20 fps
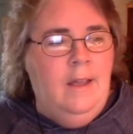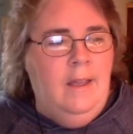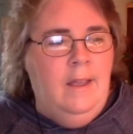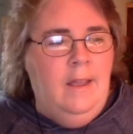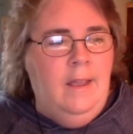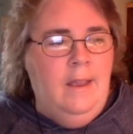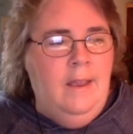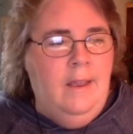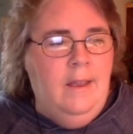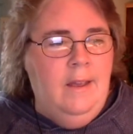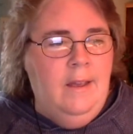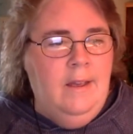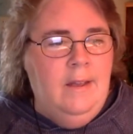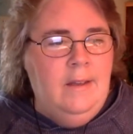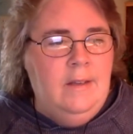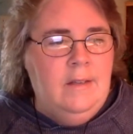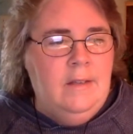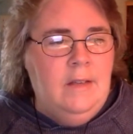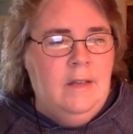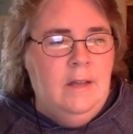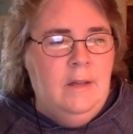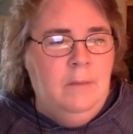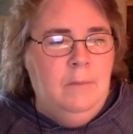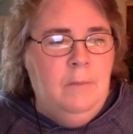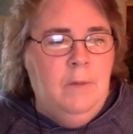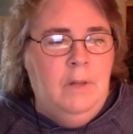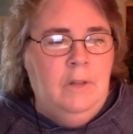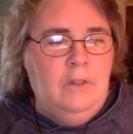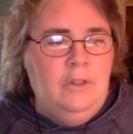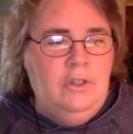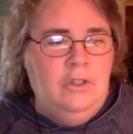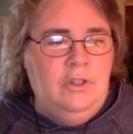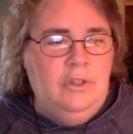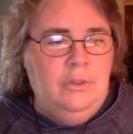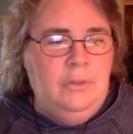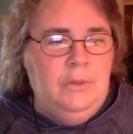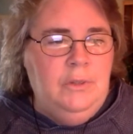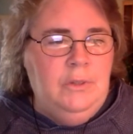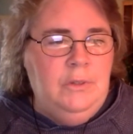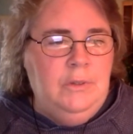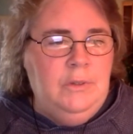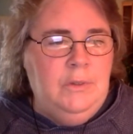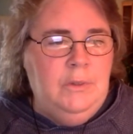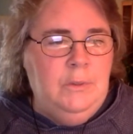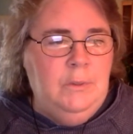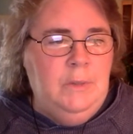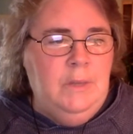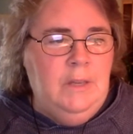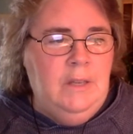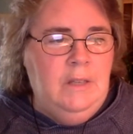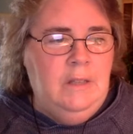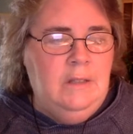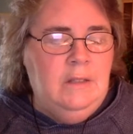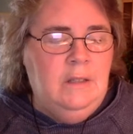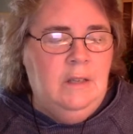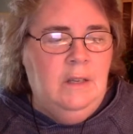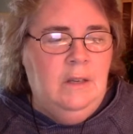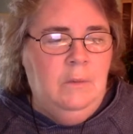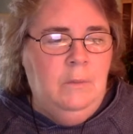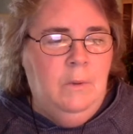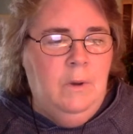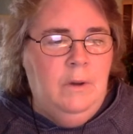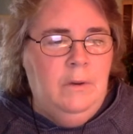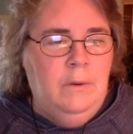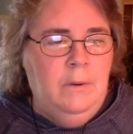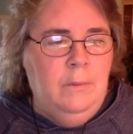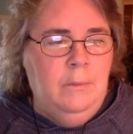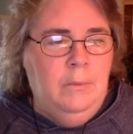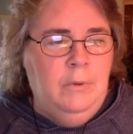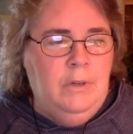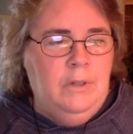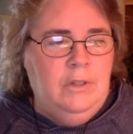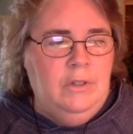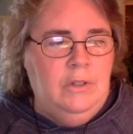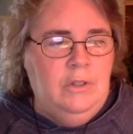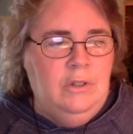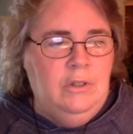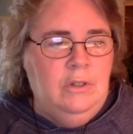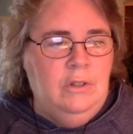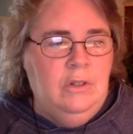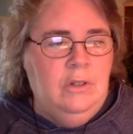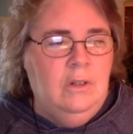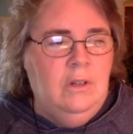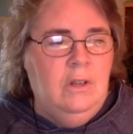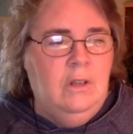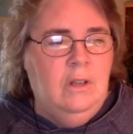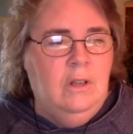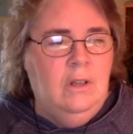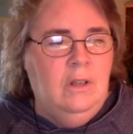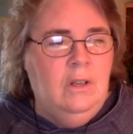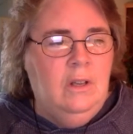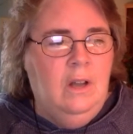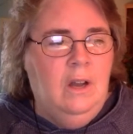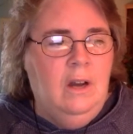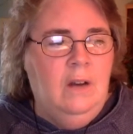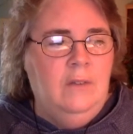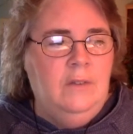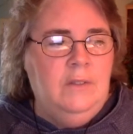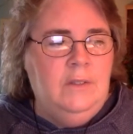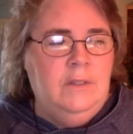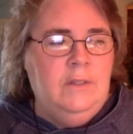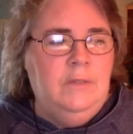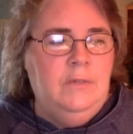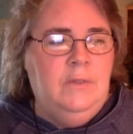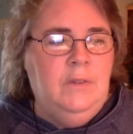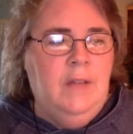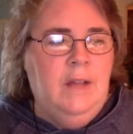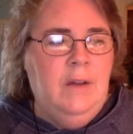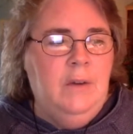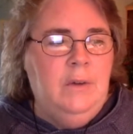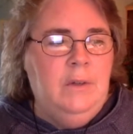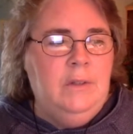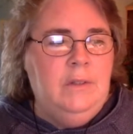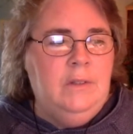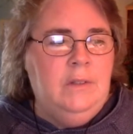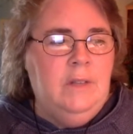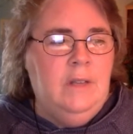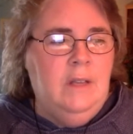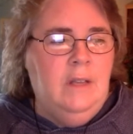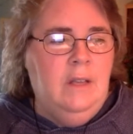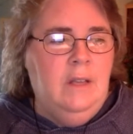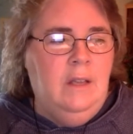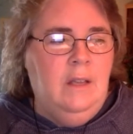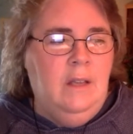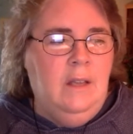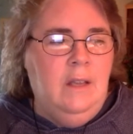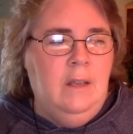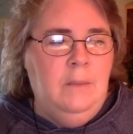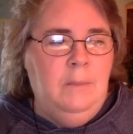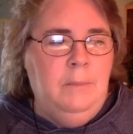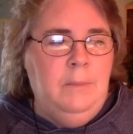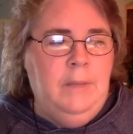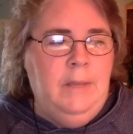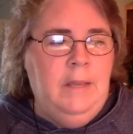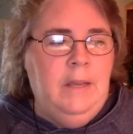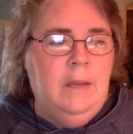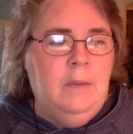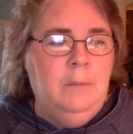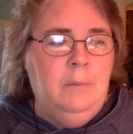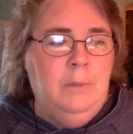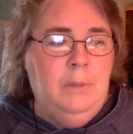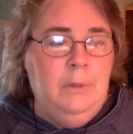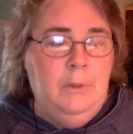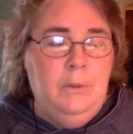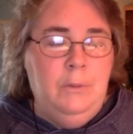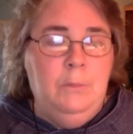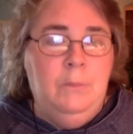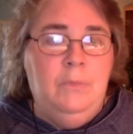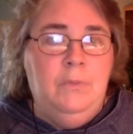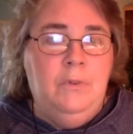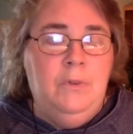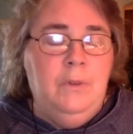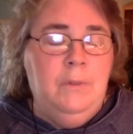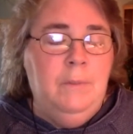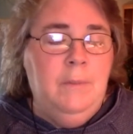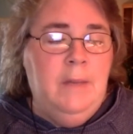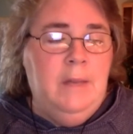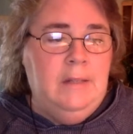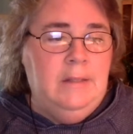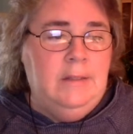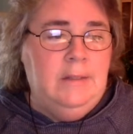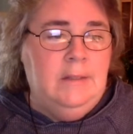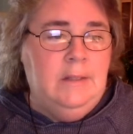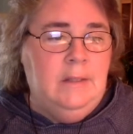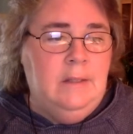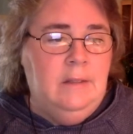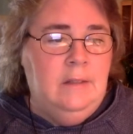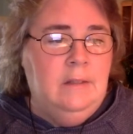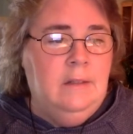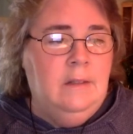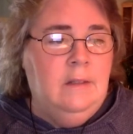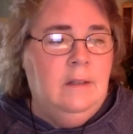And mulch to reduce the weeds and watering pressure. Harvest the flowers in peak bloom for the medicine.